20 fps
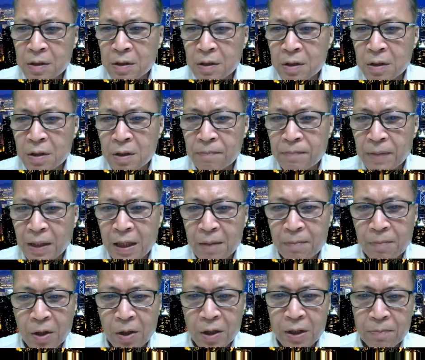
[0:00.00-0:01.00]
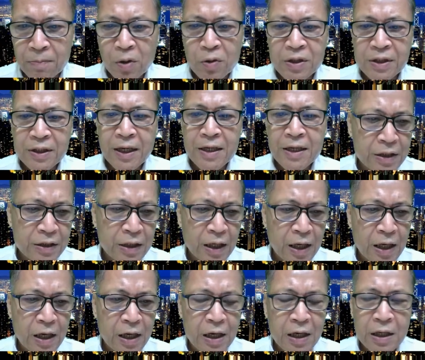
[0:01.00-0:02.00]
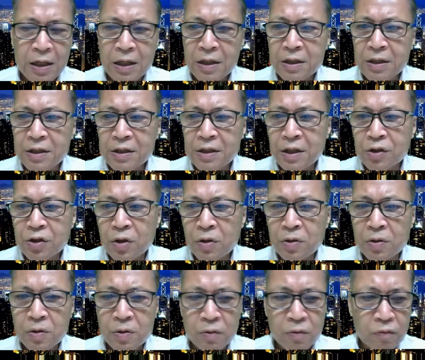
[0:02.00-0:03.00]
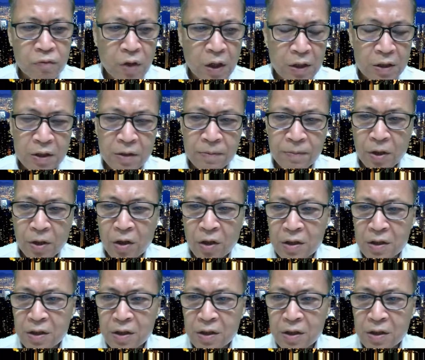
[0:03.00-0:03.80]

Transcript: But in most cases, essential works, because